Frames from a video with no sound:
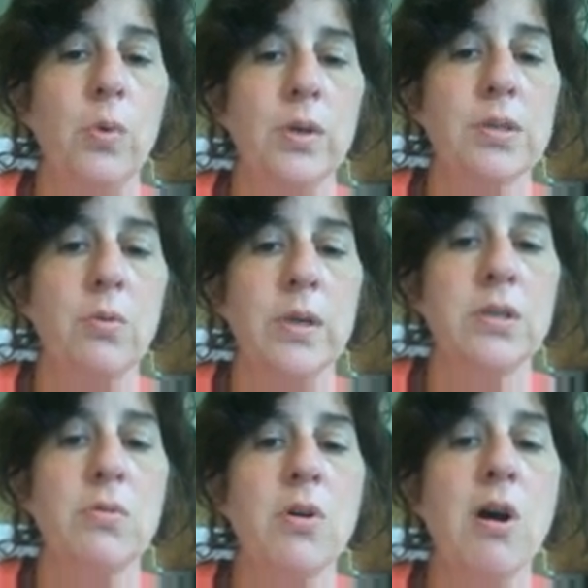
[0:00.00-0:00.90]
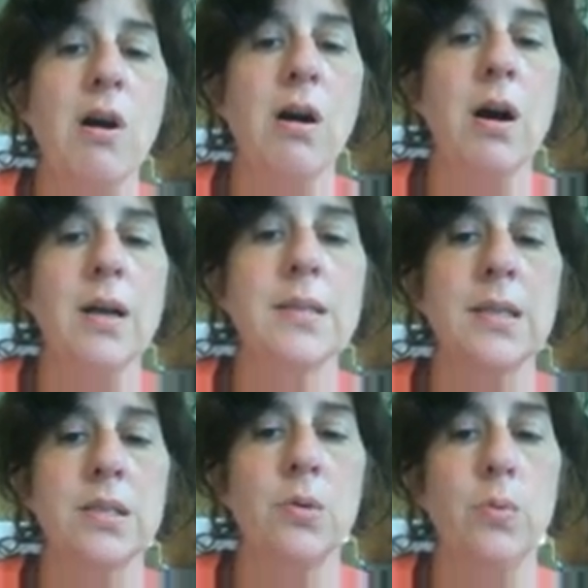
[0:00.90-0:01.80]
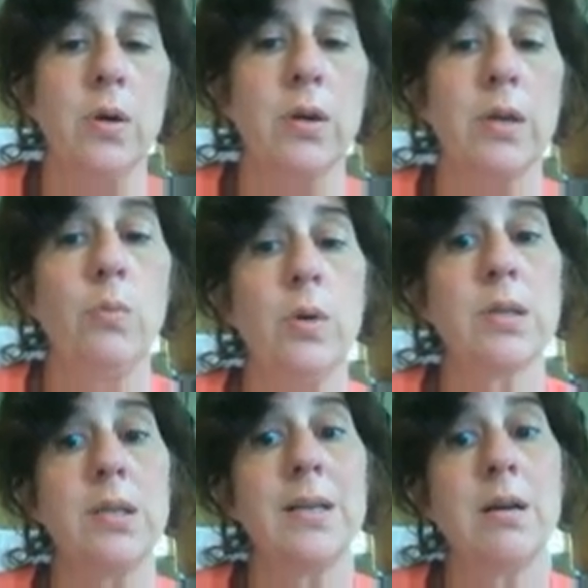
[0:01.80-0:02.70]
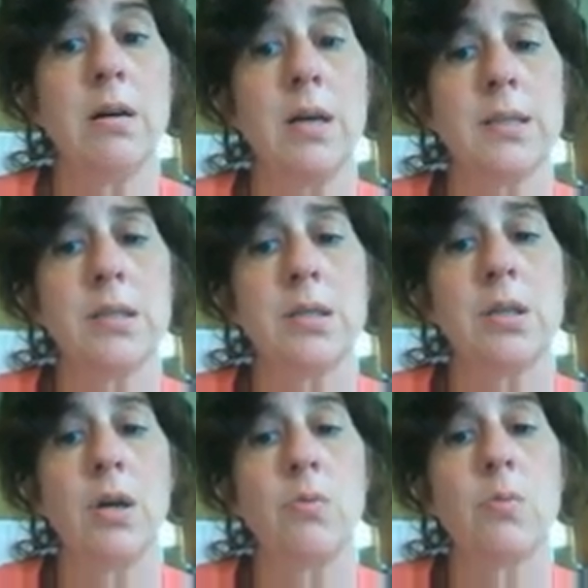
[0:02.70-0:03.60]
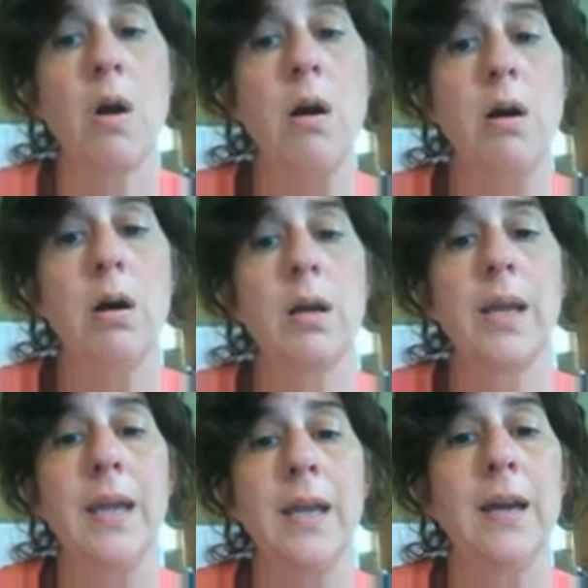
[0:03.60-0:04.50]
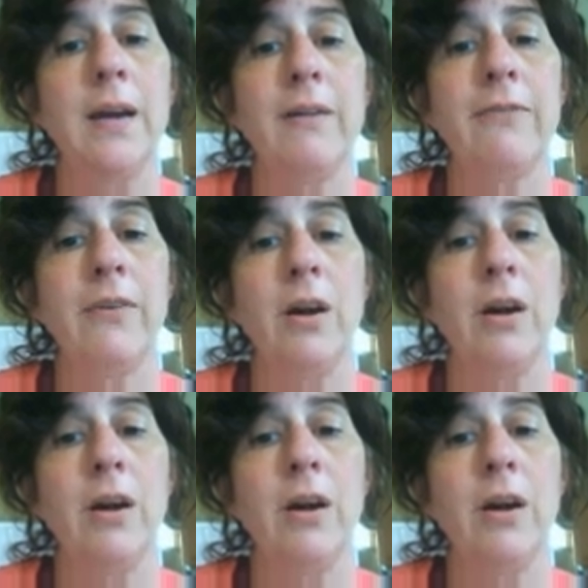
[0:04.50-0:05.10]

What's going to cause it to work, and what's going to cause it to go wrong if